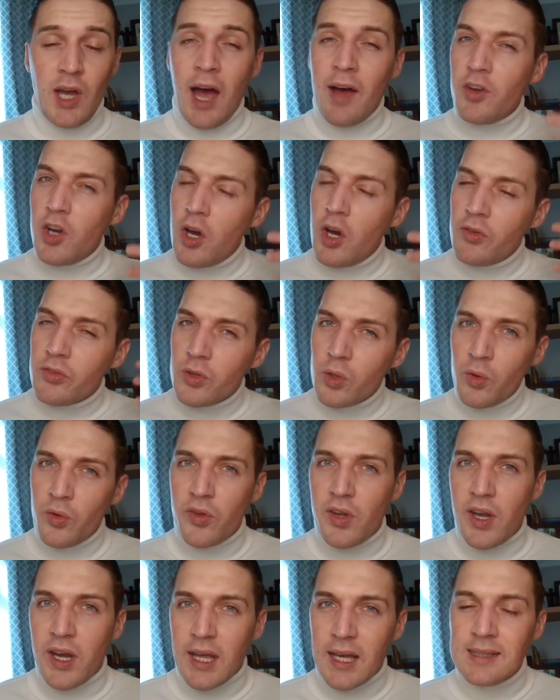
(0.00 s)
Do you have an overall
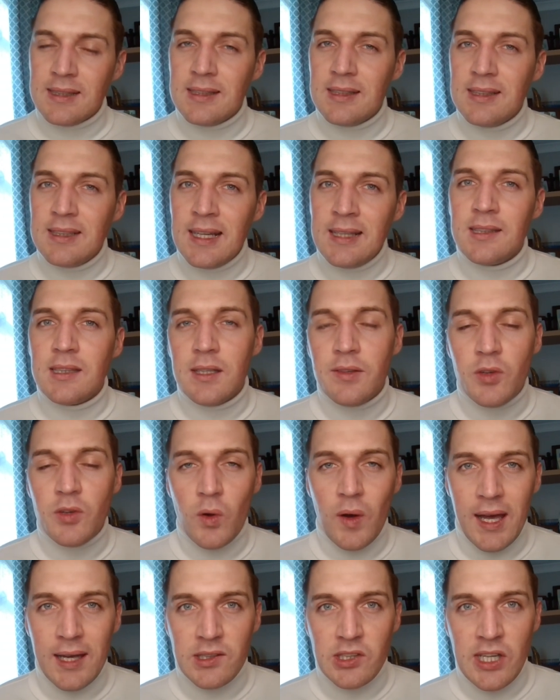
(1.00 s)
thinning? Is the density of
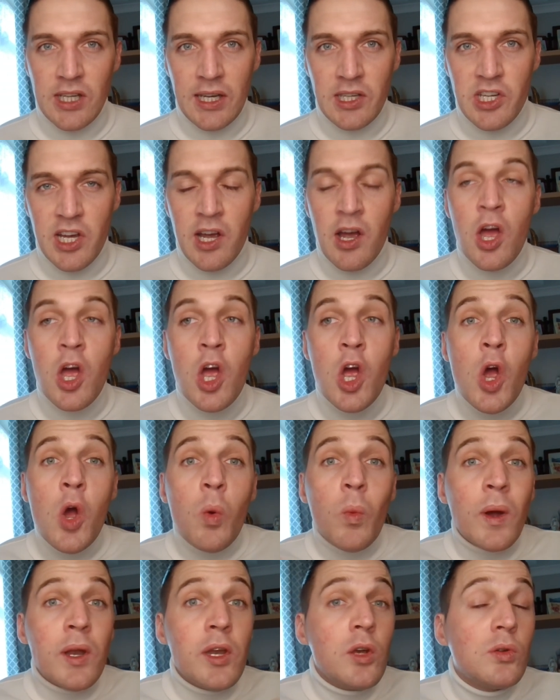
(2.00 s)
your hair changing?
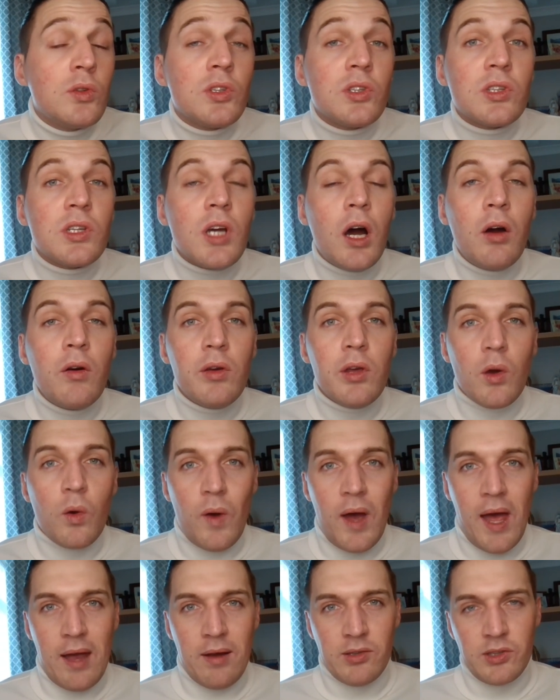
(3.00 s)
When you style
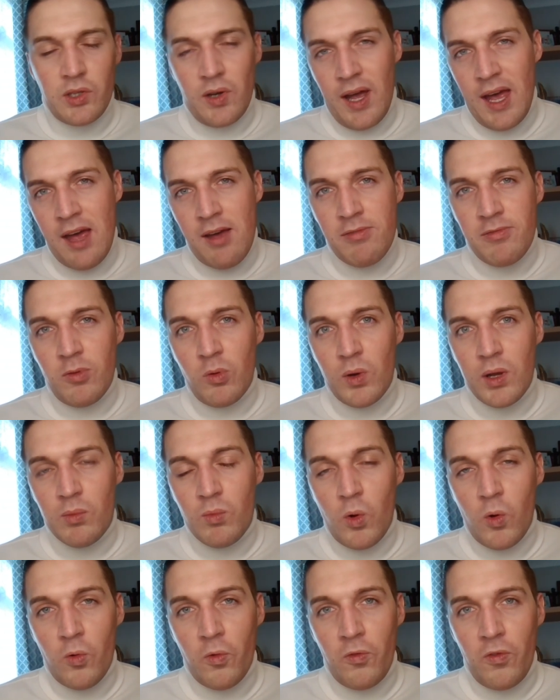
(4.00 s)
your hair, is your hair
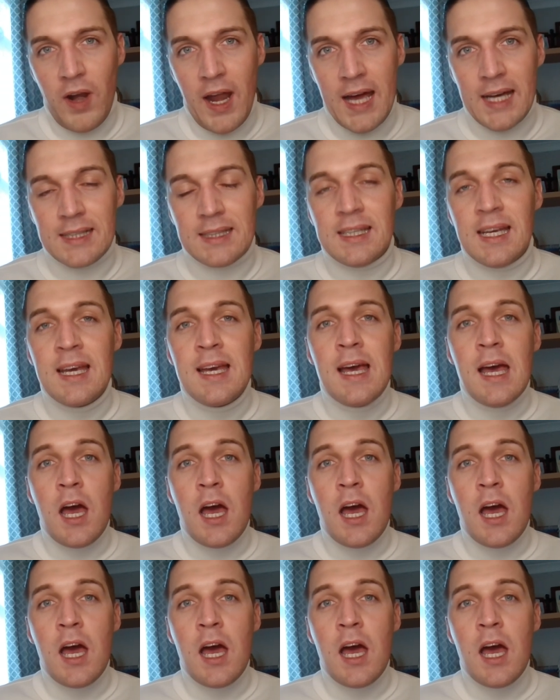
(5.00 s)
falling more flat?